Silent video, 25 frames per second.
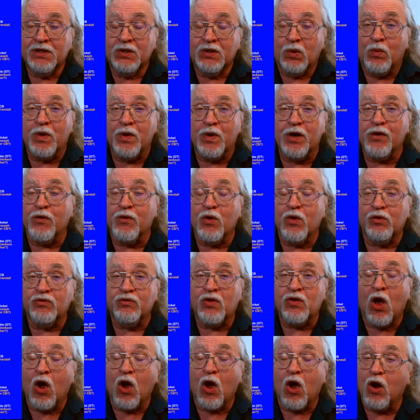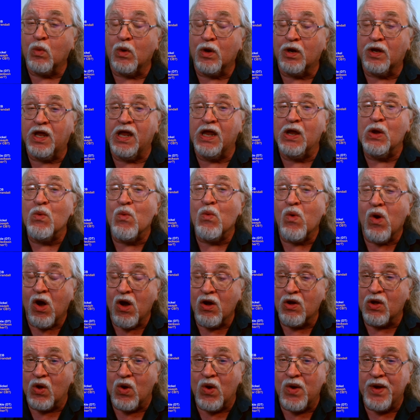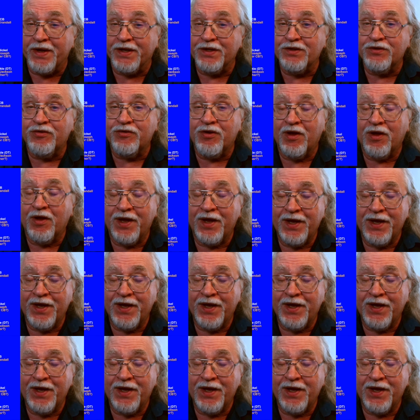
one of those hardworking walk-ons.